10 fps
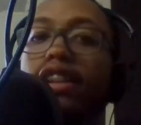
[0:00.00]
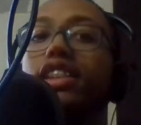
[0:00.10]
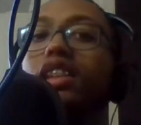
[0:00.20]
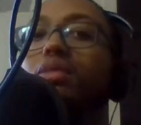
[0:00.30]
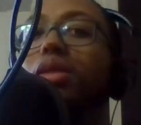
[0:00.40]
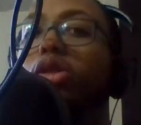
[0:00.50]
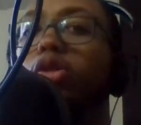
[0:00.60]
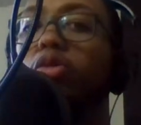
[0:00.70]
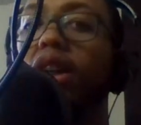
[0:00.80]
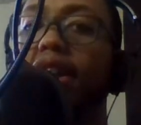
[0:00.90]
This is the
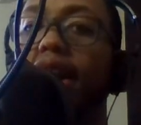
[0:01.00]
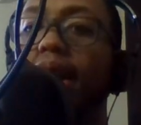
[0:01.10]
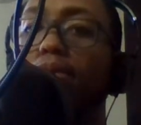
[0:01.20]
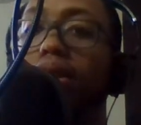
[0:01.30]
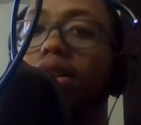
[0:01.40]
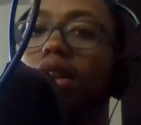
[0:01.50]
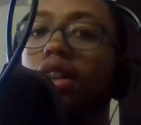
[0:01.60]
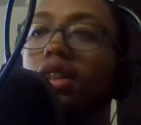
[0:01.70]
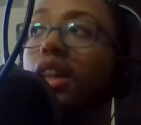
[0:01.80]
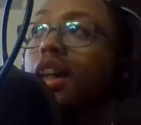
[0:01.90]
most win game
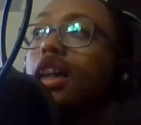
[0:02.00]
because